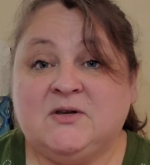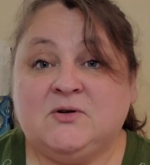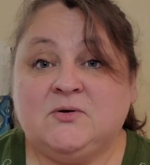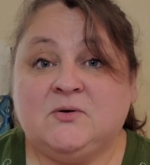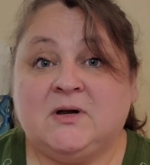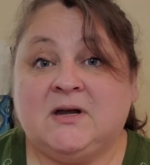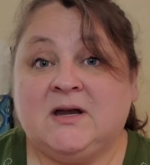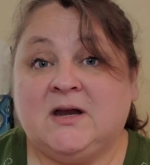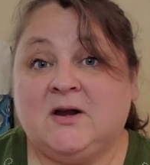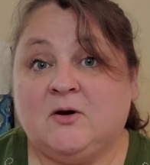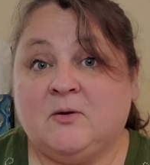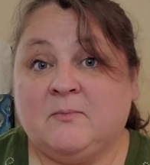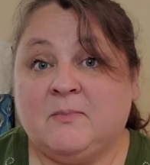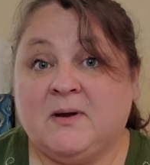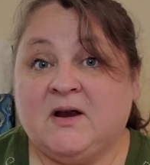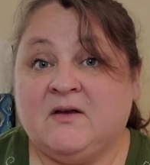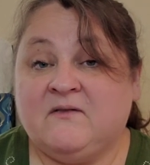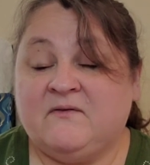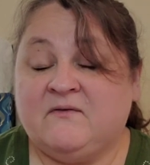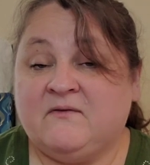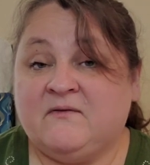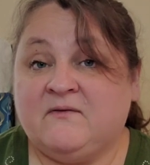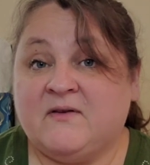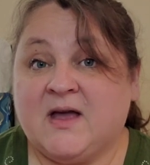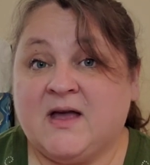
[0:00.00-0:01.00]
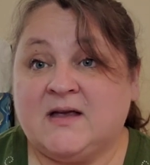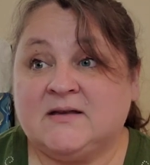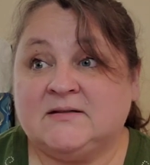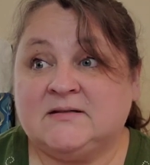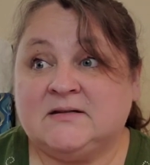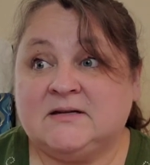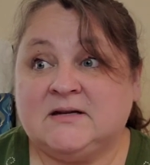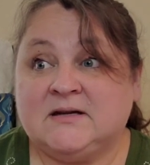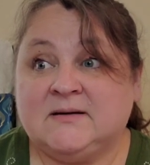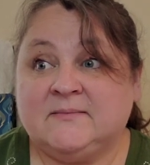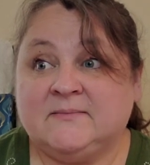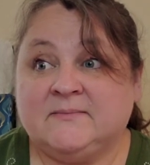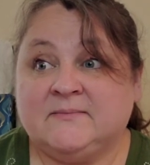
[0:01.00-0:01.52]
doing intermittent
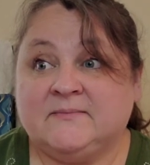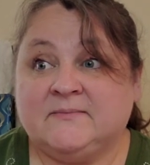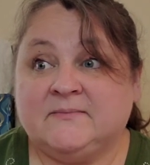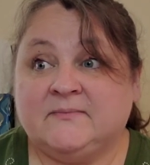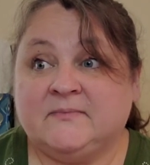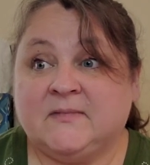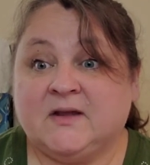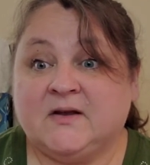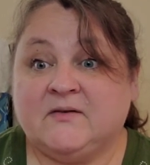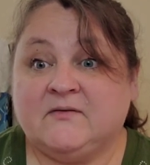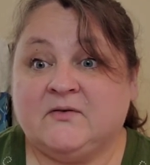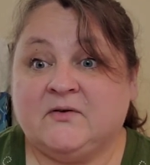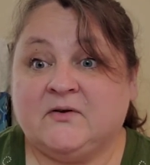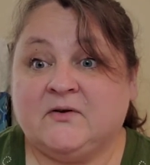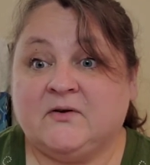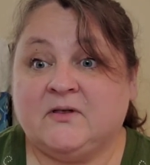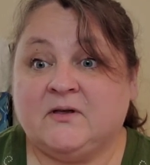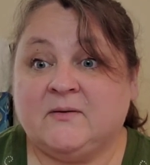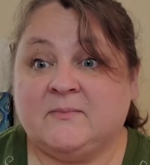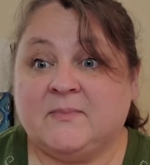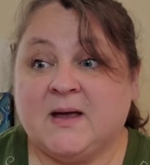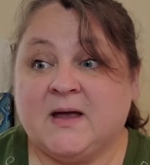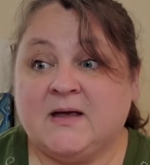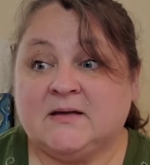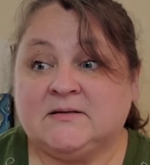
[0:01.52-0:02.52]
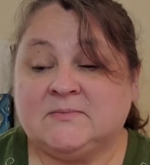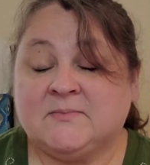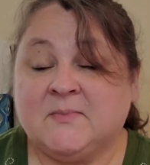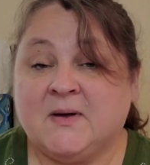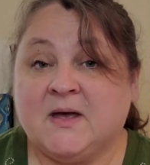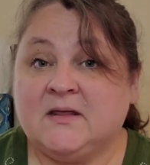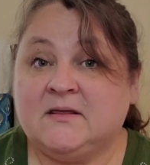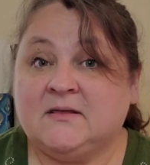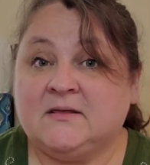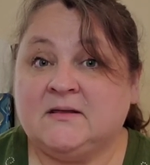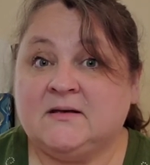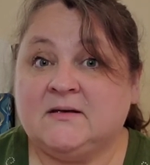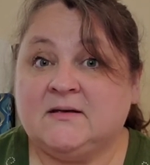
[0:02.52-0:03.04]
fasting for the past
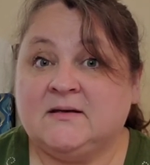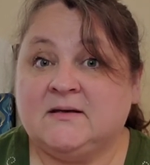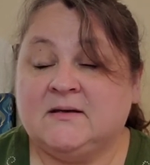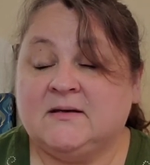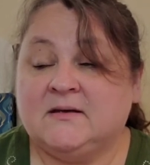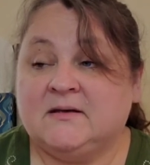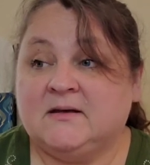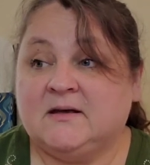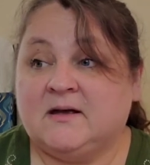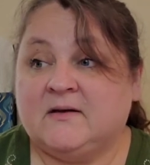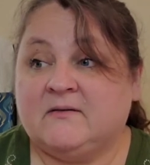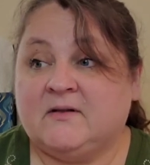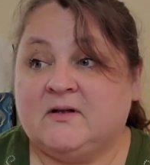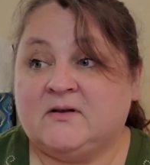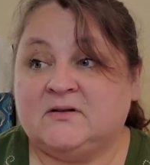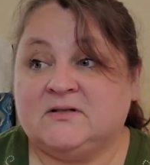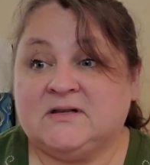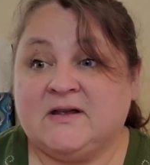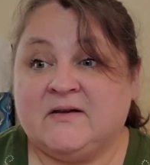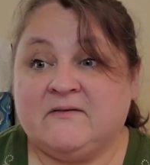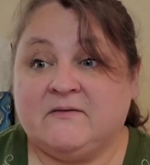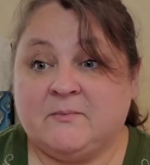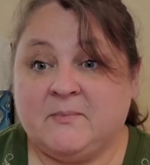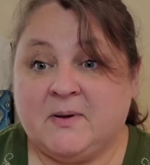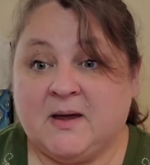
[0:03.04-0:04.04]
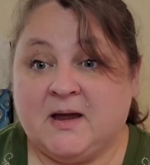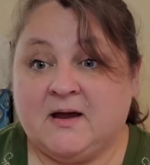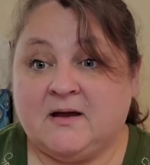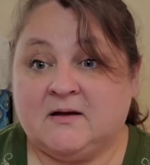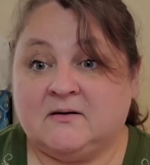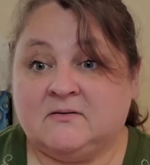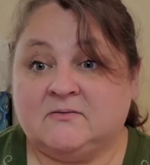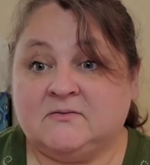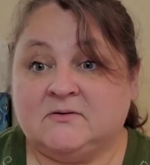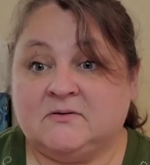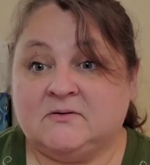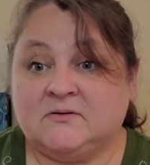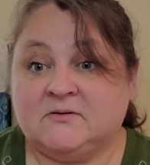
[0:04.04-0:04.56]
month. I lost seven
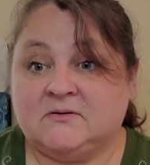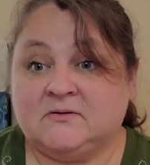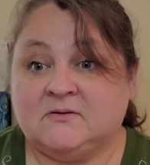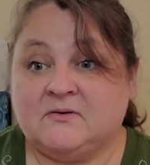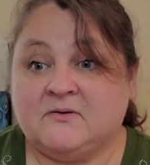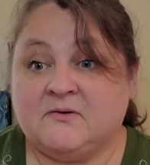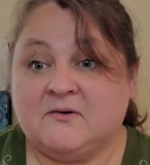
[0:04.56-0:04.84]
pounds.